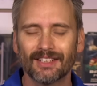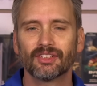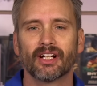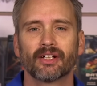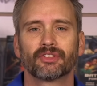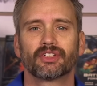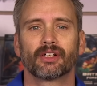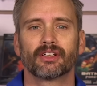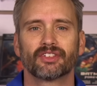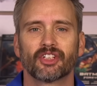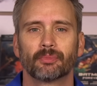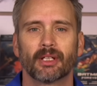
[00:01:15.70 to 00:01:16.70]
entire
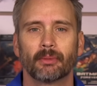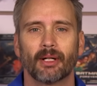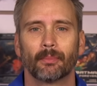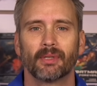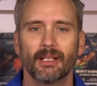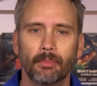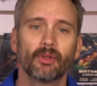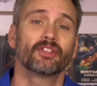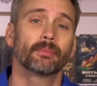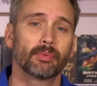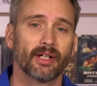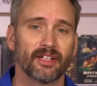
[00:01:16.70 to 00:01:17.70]
series has been about people in
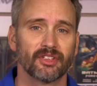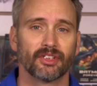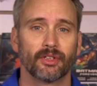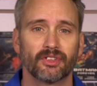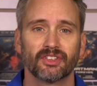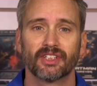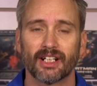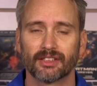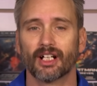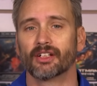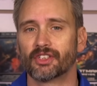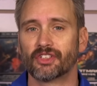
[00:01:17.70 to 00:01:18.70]
the present using
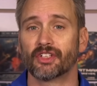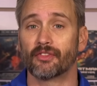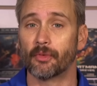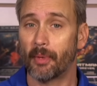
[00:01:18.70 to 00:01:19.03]
technologies of the